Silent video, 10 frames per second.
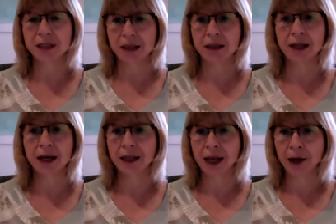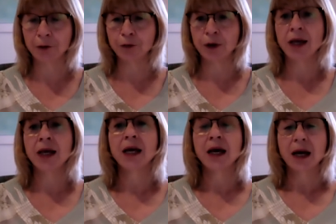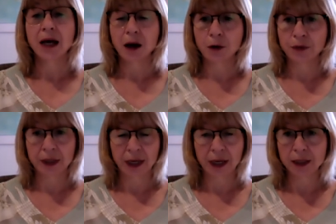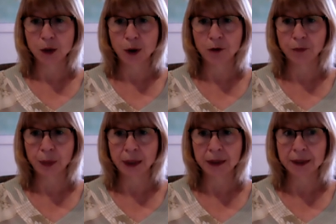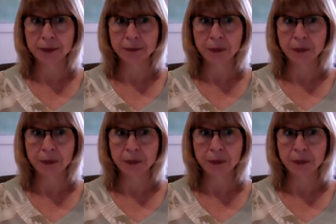is in their life over the last 12 months.